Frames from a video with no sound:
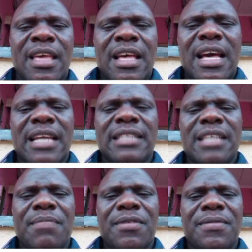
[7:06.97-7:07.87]
And
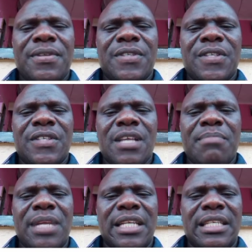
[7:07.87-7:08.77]
some of these
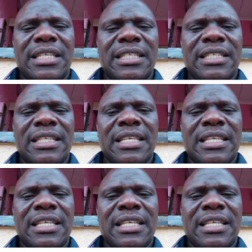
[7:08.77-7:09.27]
disabilities